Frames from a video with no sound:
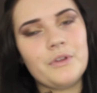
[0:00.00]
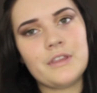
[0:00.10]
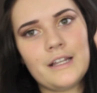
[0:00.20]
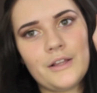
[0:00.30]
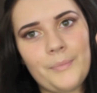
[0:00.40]
with
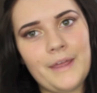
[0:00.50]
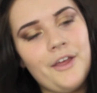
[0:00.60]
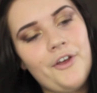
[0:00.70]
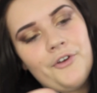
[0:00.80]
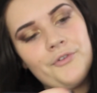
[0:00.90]
a little
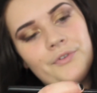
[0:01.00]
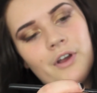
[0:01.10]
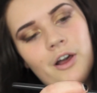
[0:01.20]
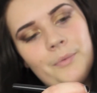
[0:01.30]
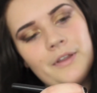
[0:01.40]
bit of
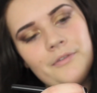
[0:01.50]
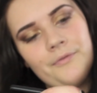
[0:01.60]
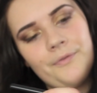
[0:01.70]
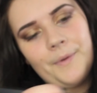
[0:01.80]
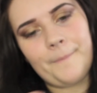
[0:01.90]
carbon
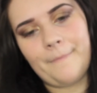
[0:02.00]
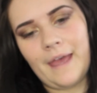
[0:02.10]
from